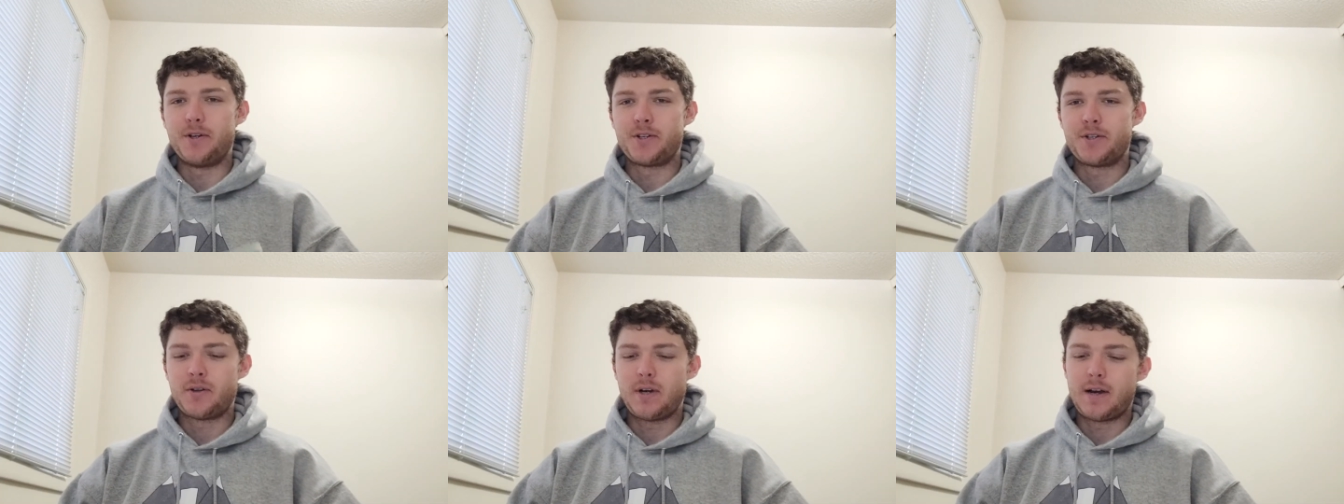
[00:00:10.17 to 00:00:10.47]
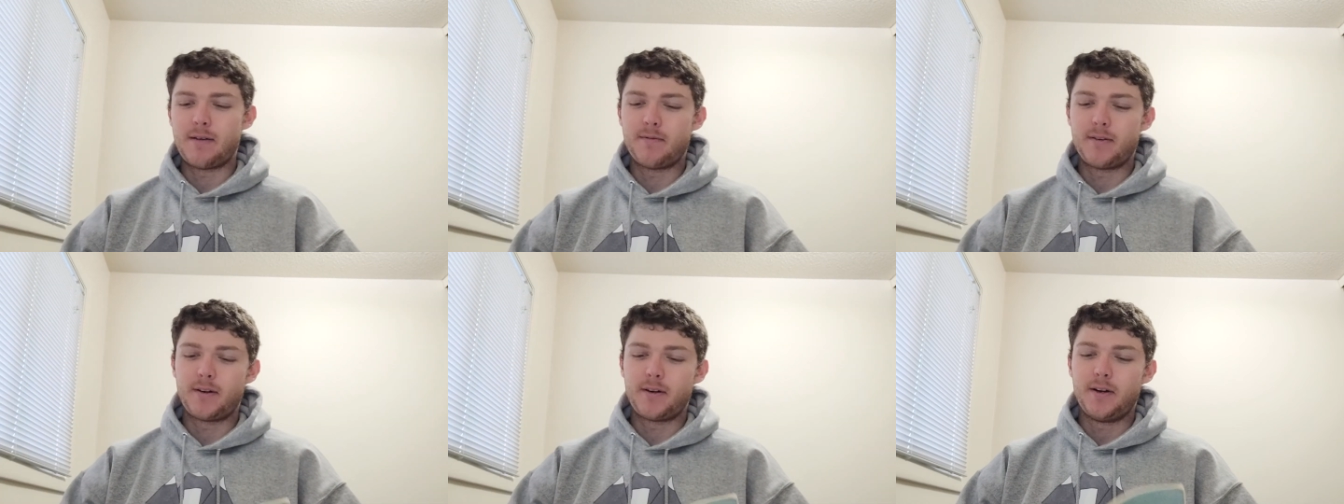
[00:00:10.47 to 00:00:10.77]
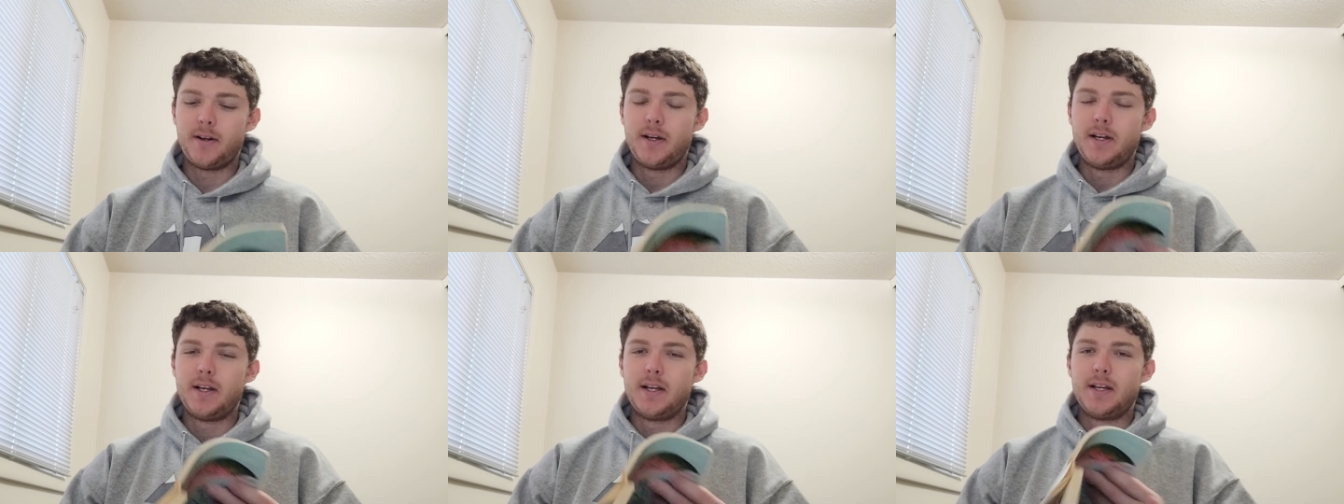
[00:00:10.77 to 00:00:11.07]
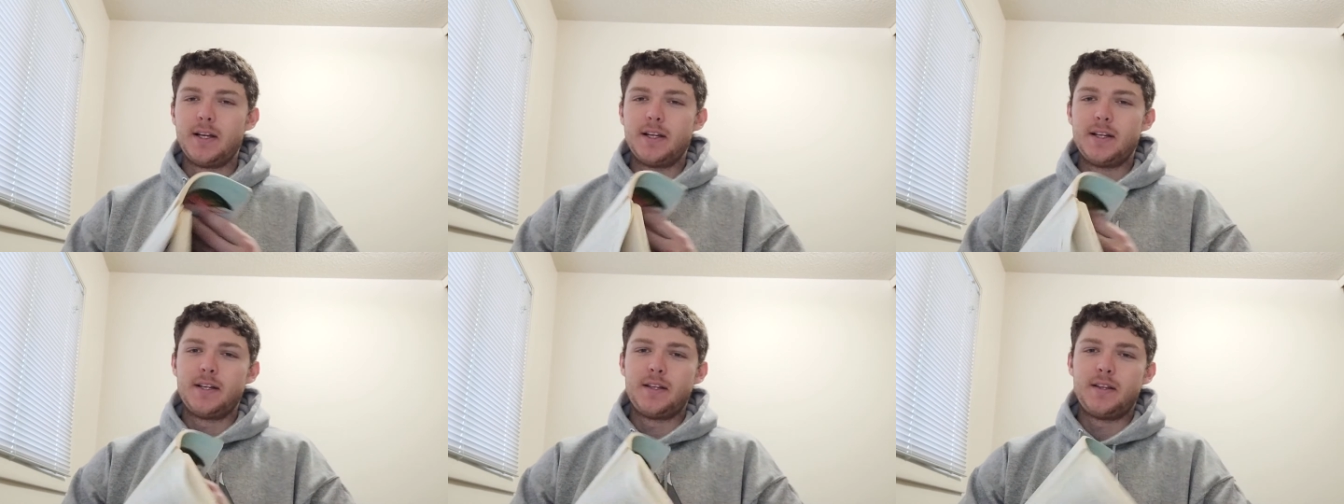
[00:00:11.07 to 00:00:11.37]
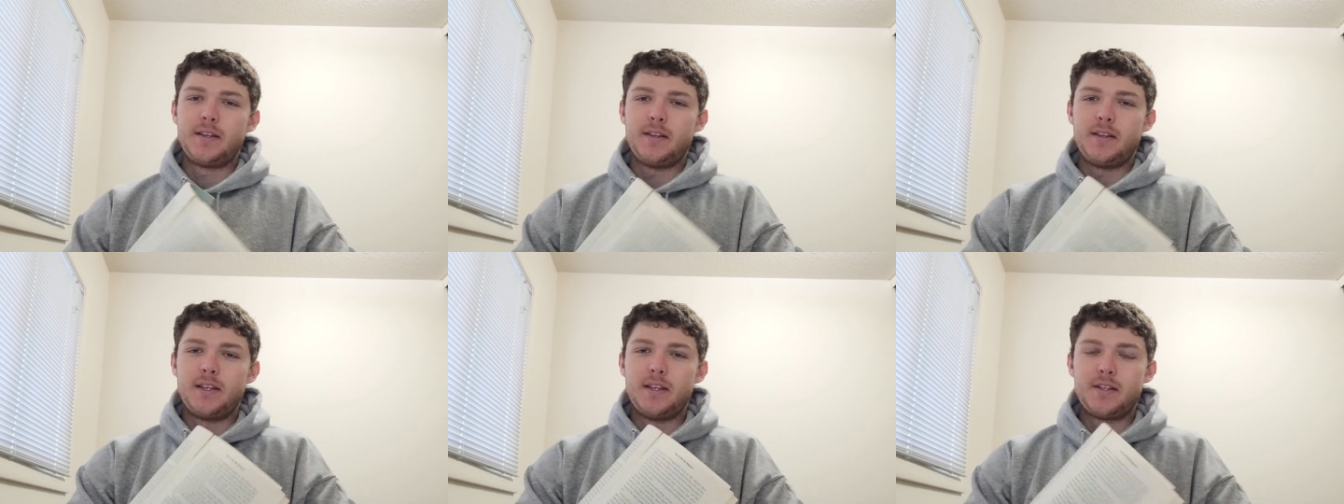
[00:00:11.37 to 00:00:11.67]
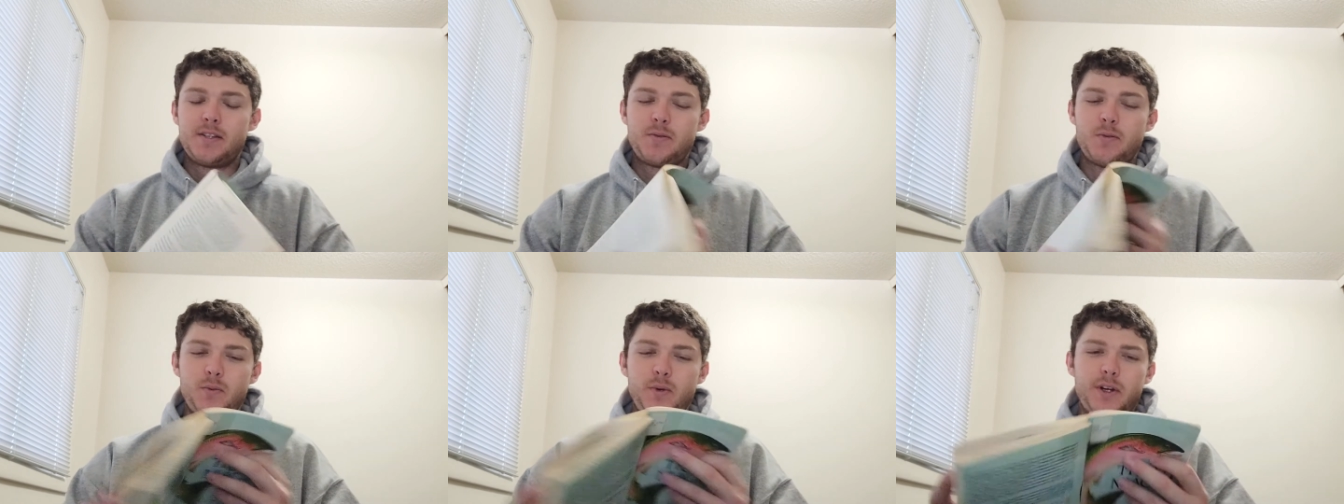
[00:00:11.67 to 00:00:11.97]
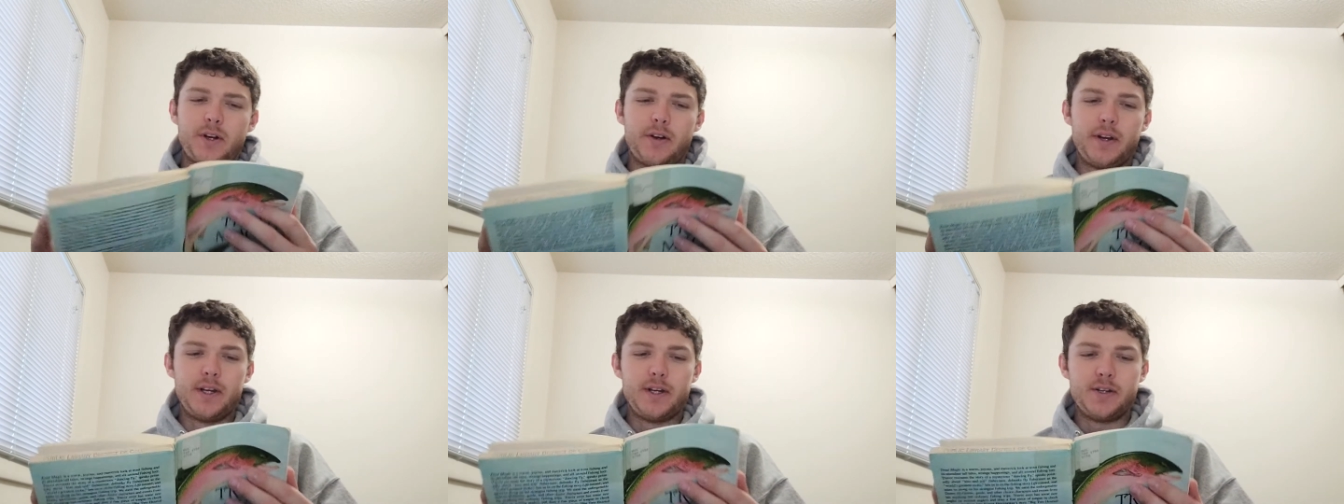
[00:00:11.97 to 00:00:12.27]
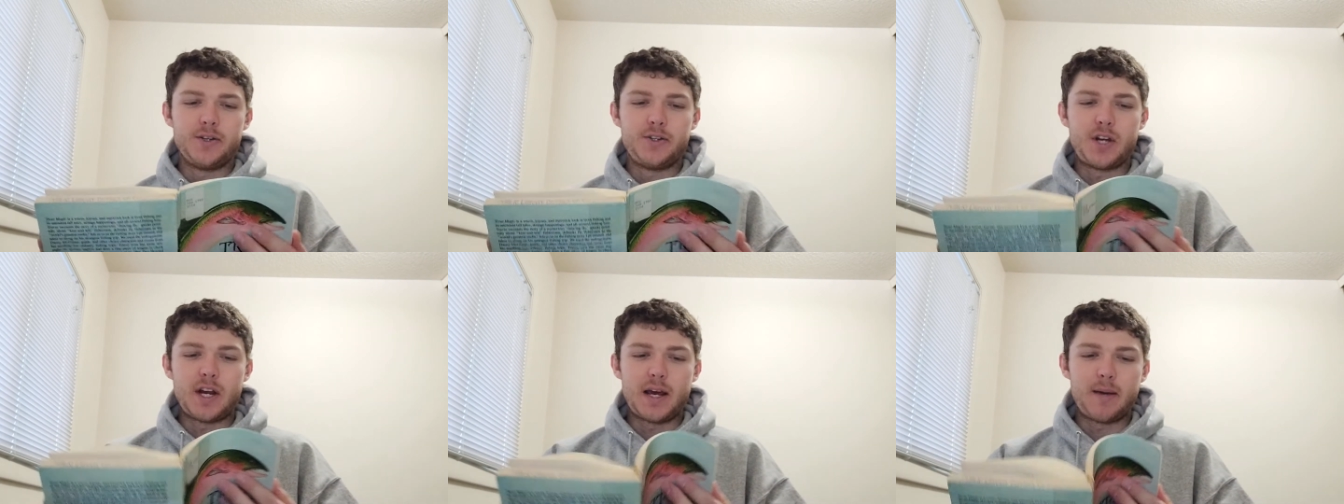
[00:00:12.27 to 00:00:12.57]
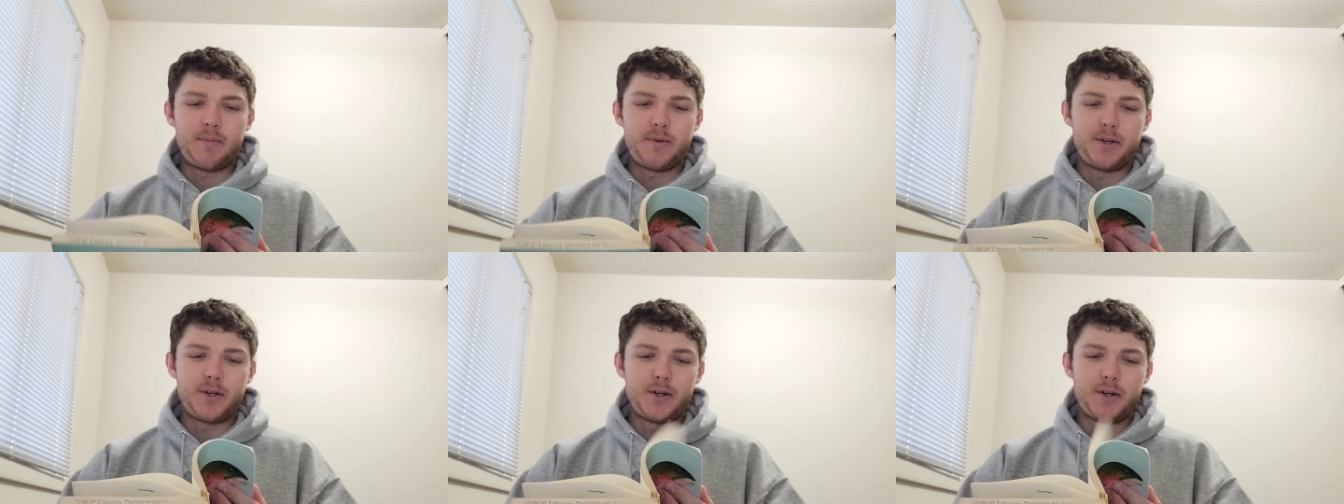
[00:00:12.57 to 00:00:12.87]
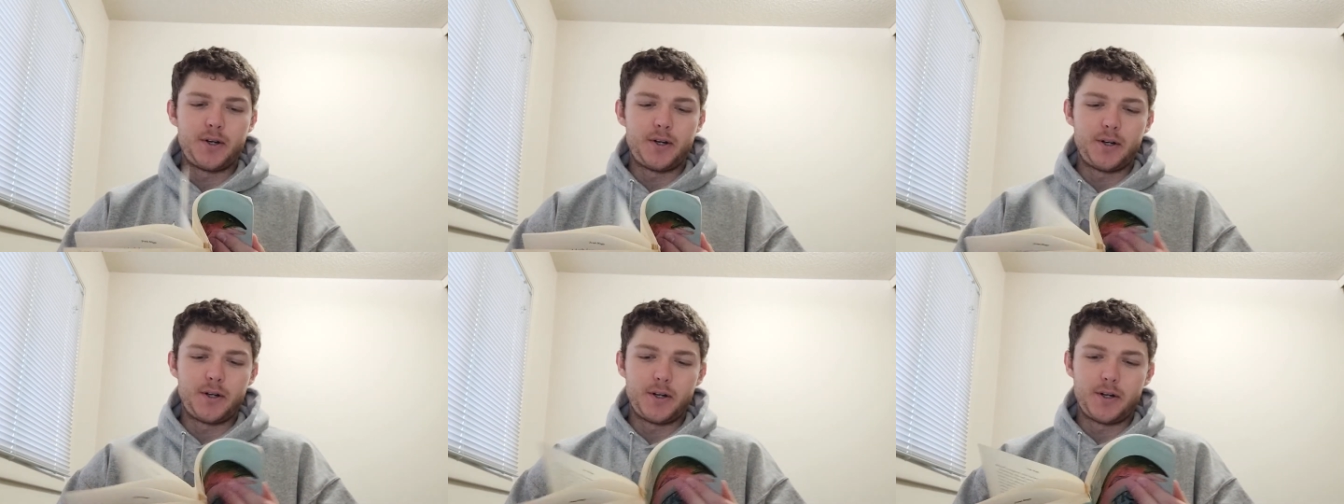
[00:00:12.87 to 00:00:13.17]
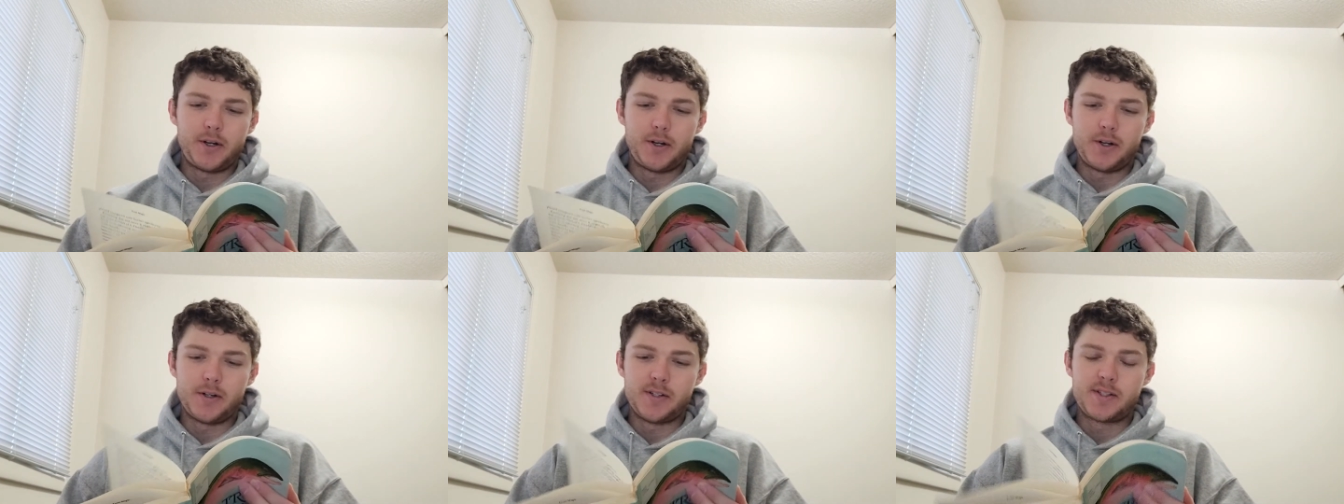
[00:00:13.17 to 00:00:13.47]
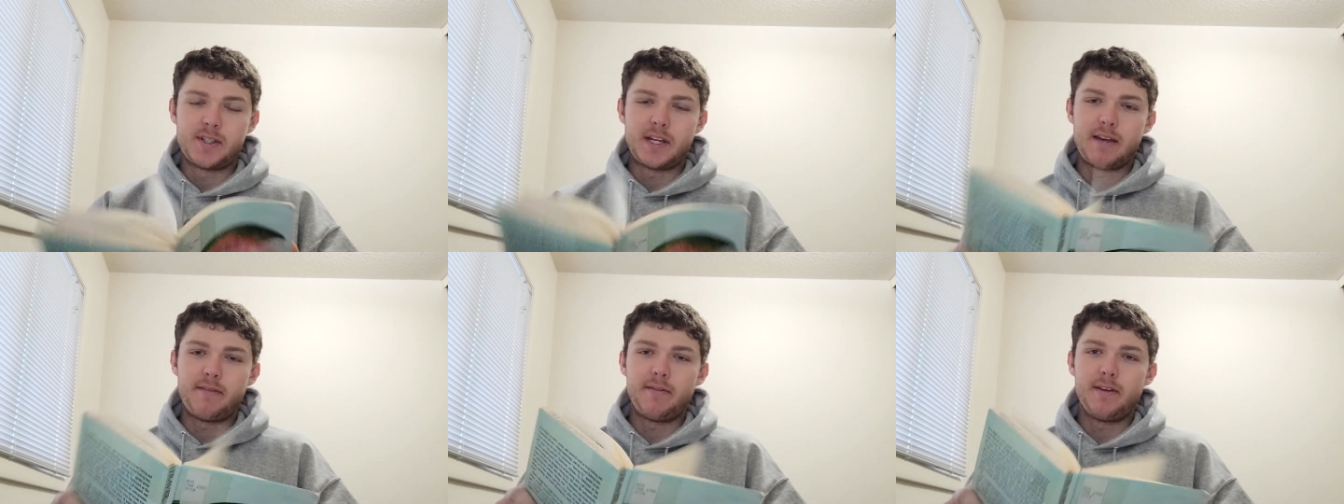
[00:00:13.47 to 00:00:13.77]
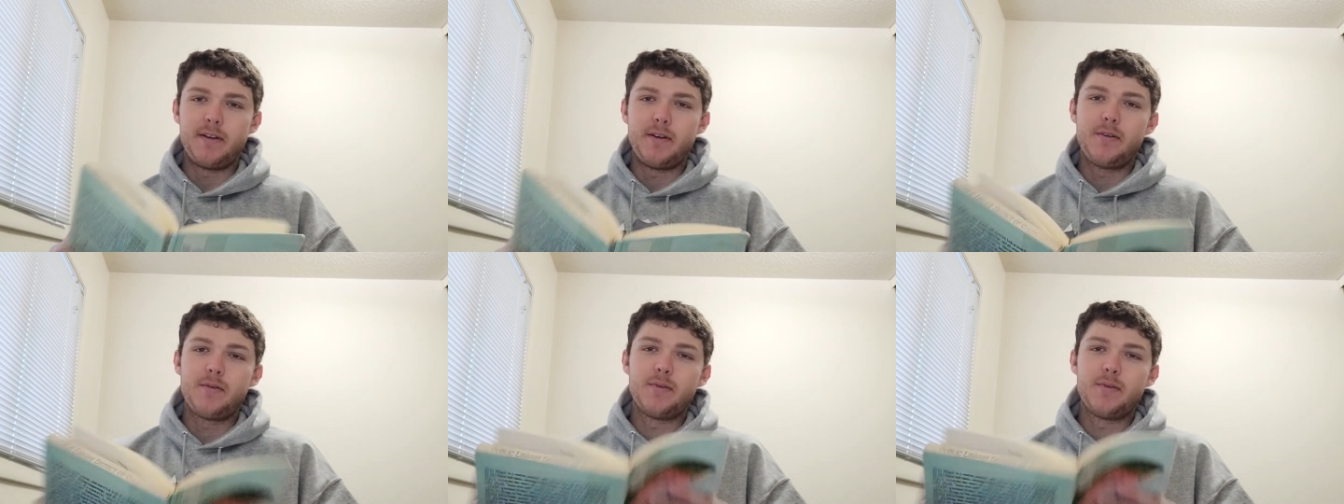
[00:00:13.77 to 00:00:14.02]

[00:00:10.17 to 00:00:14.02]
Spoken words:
Trevor. We are in chapter 7,